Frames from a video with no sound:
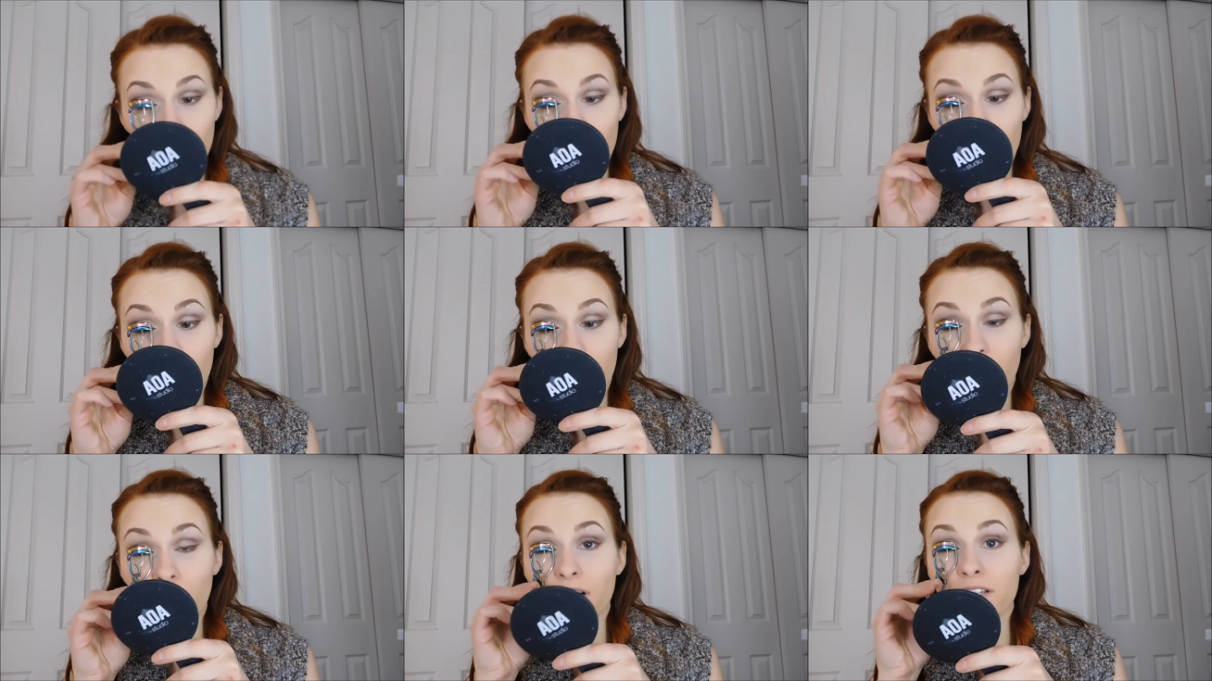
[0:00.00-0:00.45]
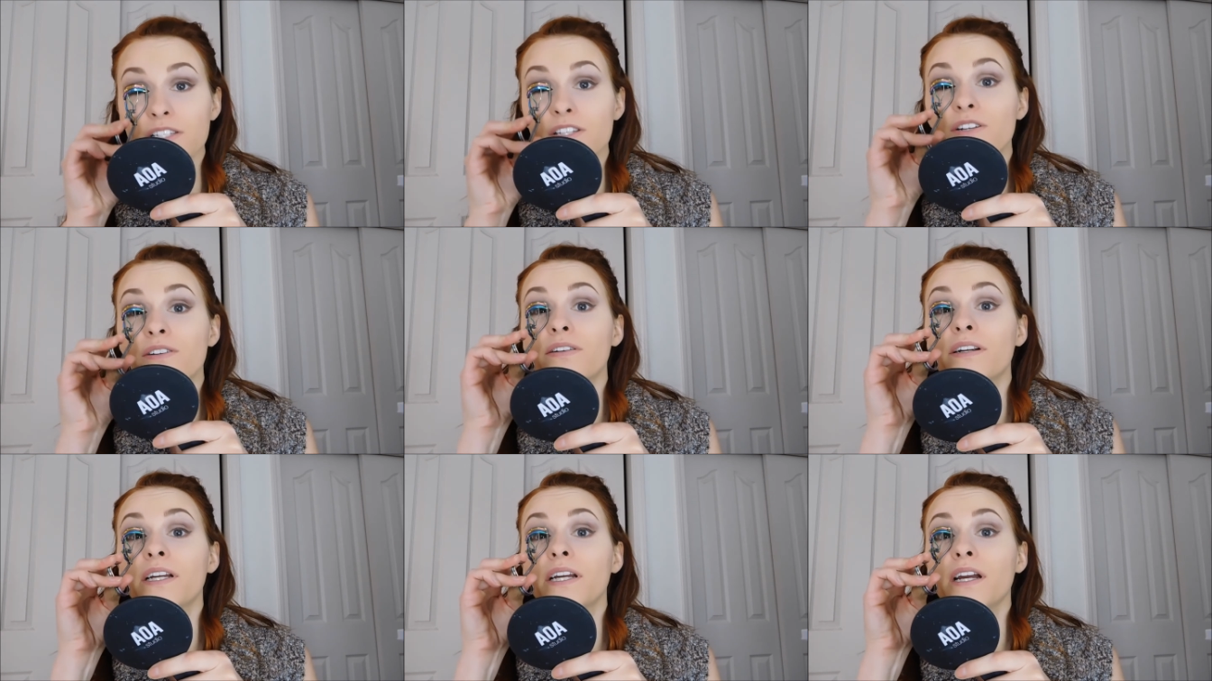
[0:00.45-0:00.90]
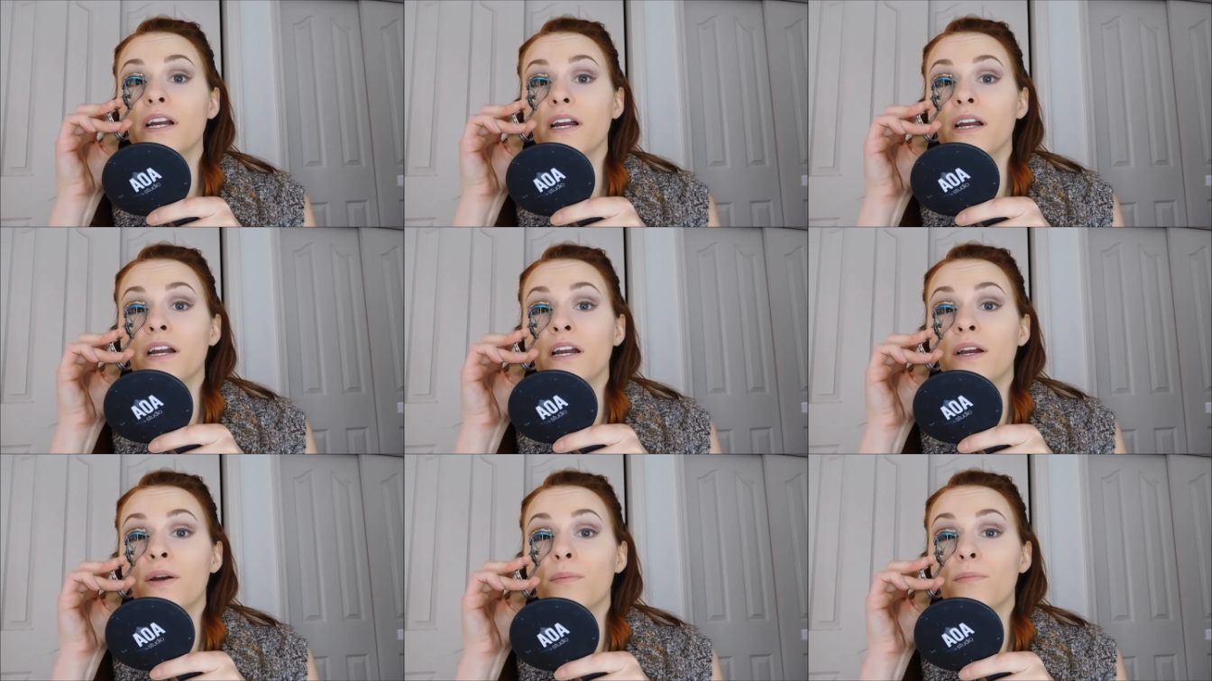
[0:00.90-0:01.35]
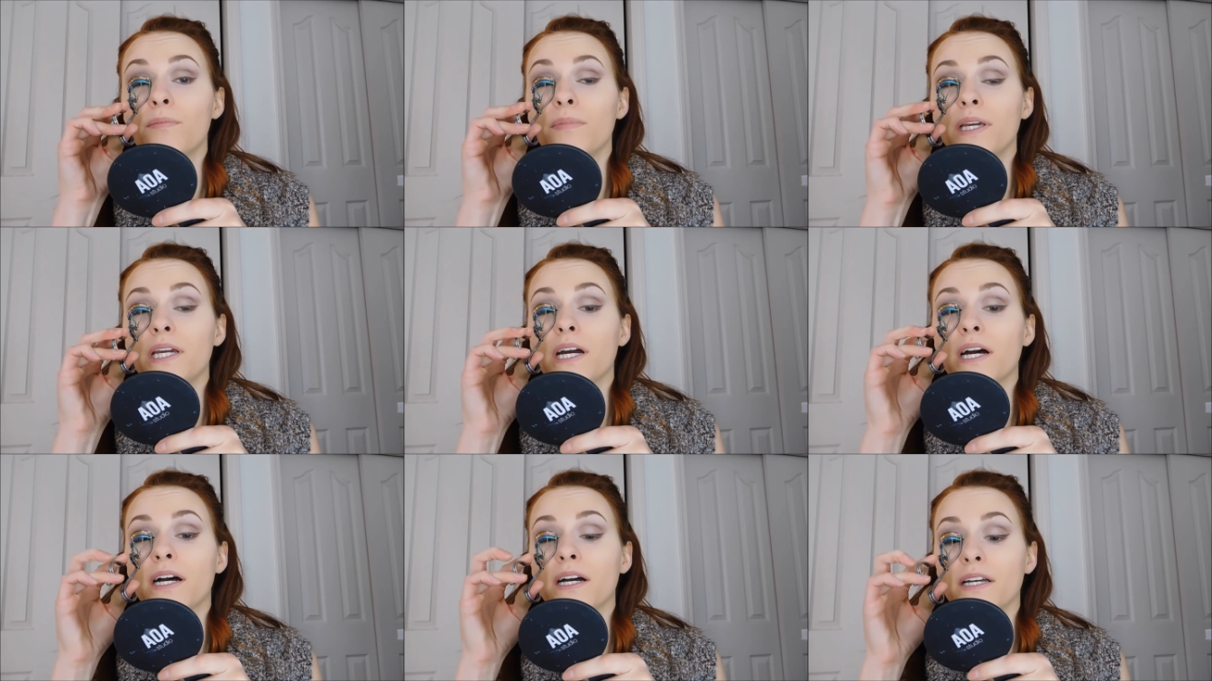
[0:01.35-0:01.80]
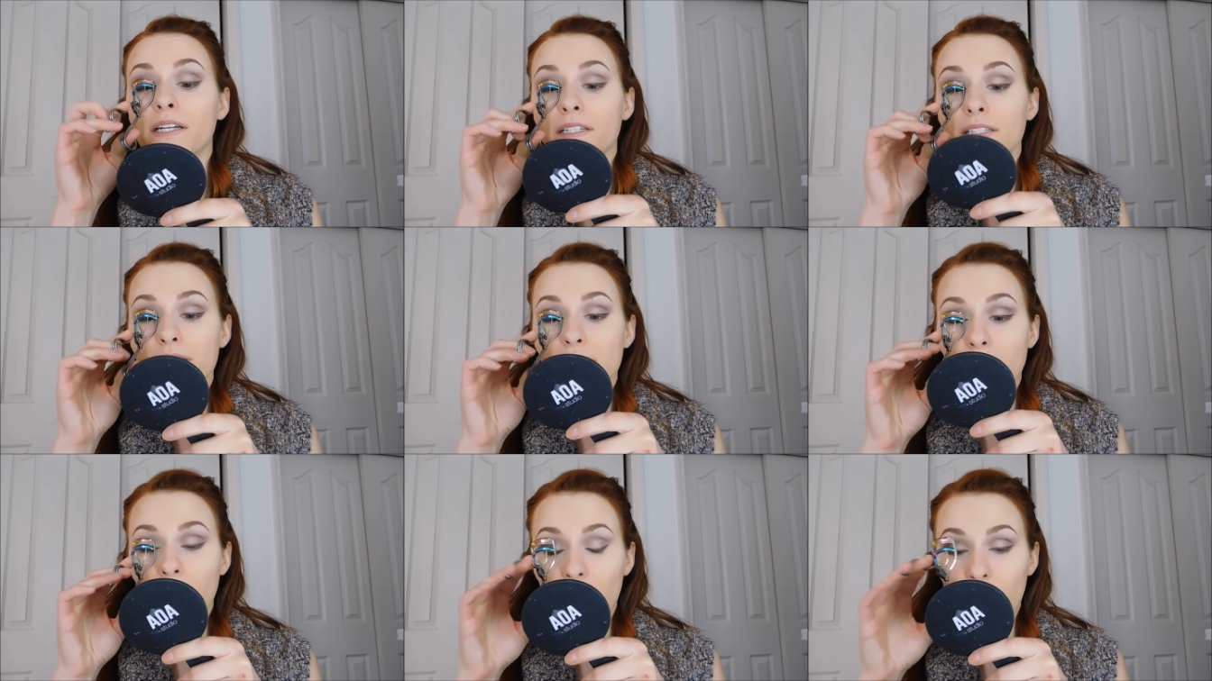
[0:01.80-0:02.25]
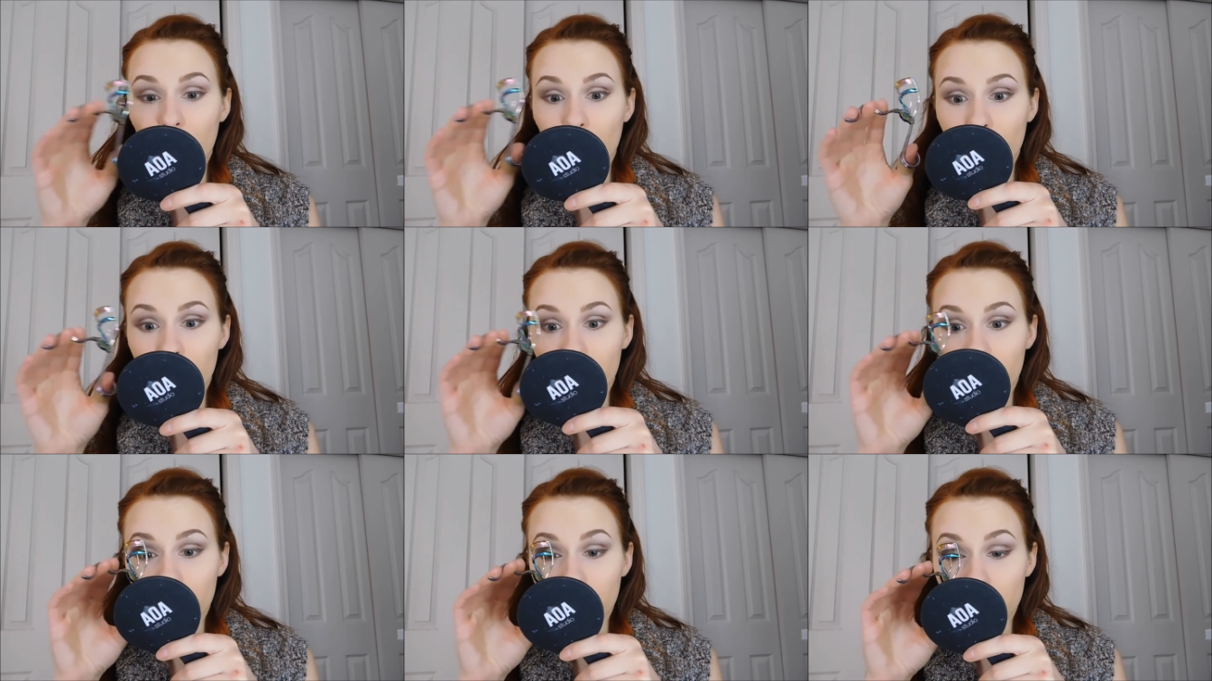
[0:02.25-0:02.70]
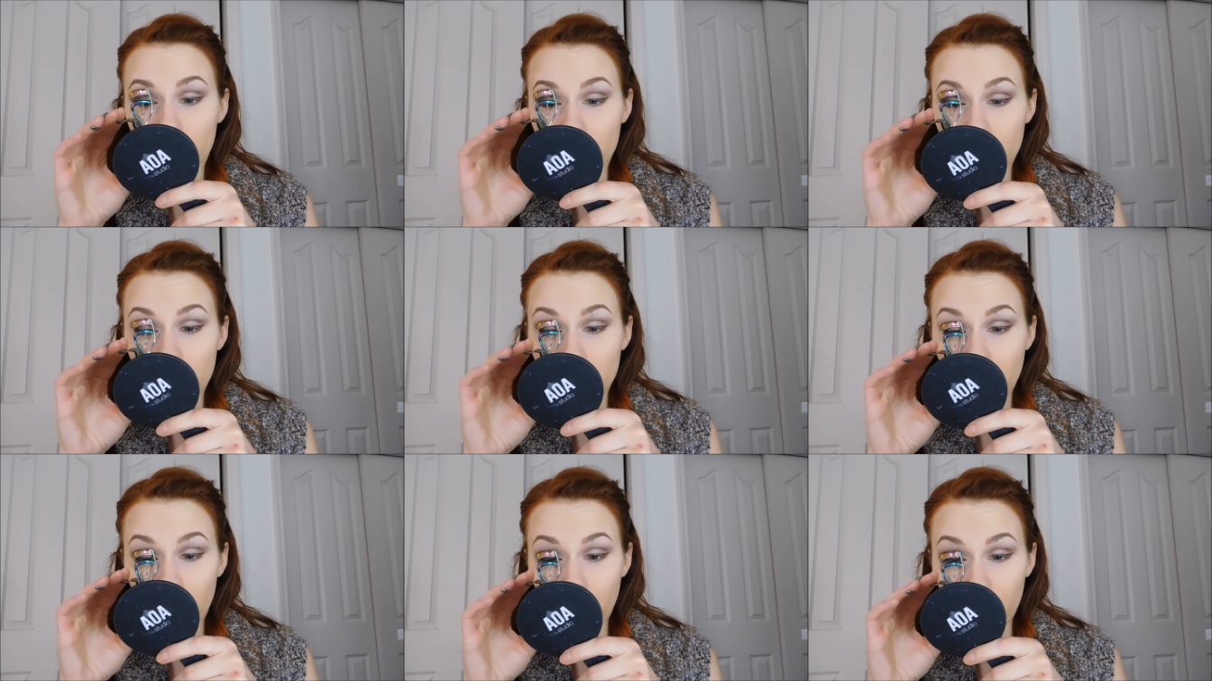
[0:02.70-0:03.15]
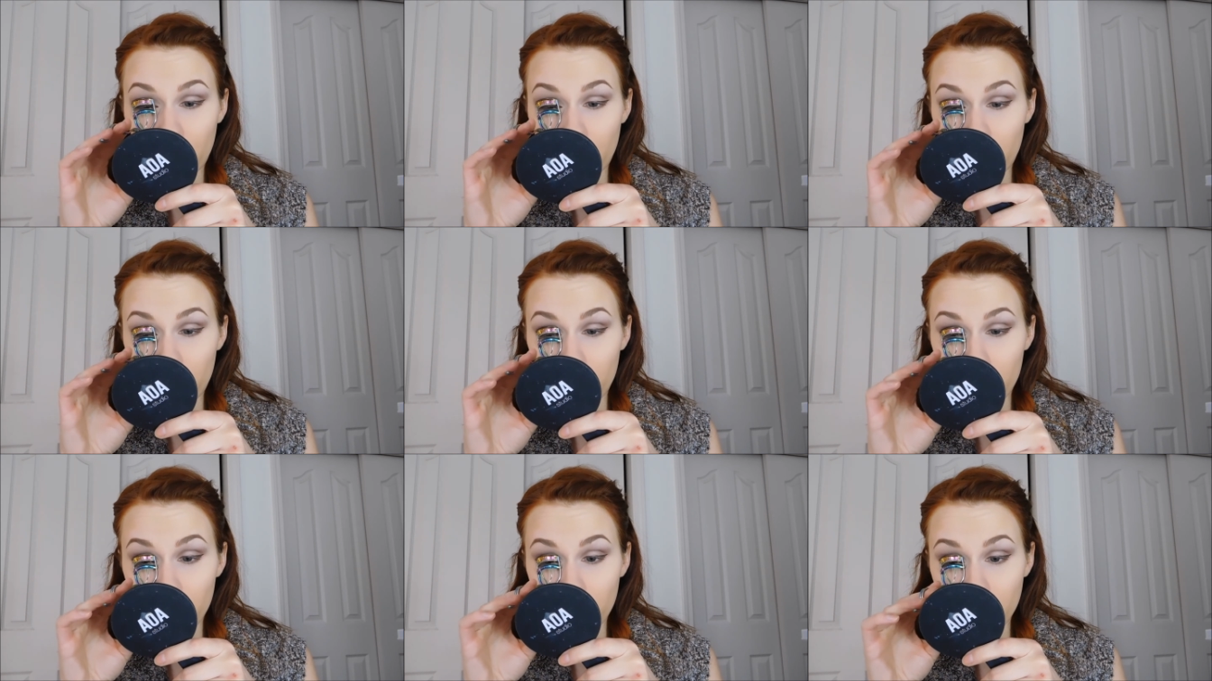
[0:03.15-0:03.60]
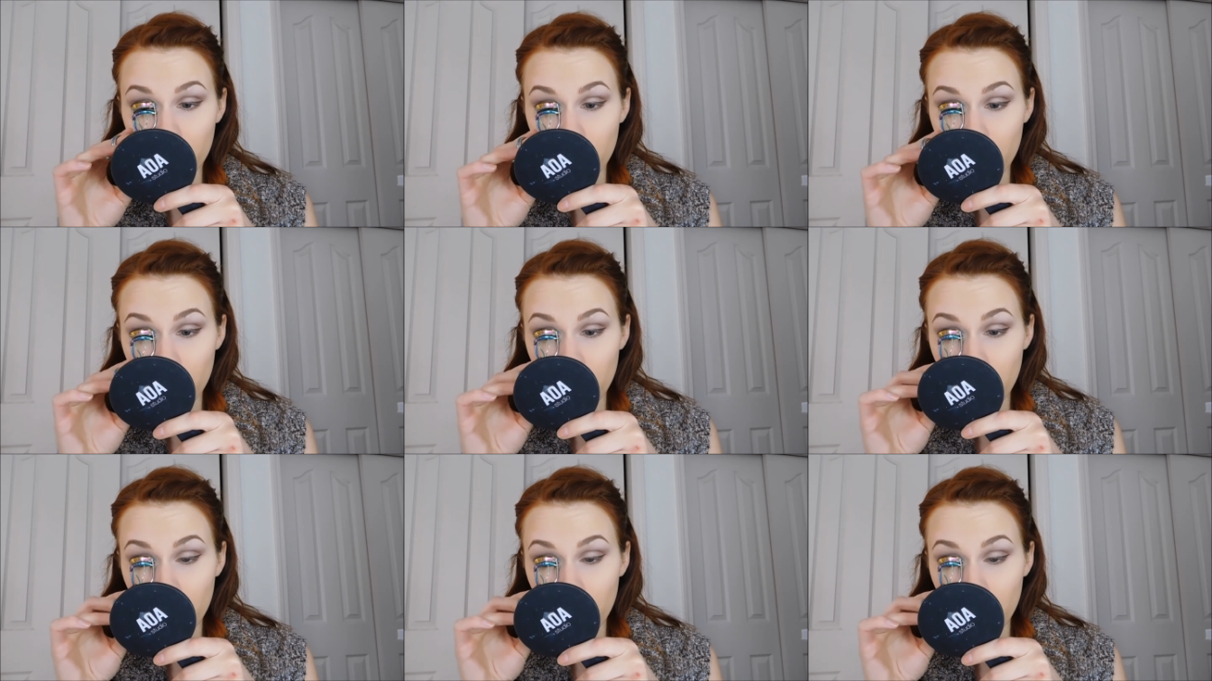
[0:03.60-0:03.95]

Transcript: fostering because our town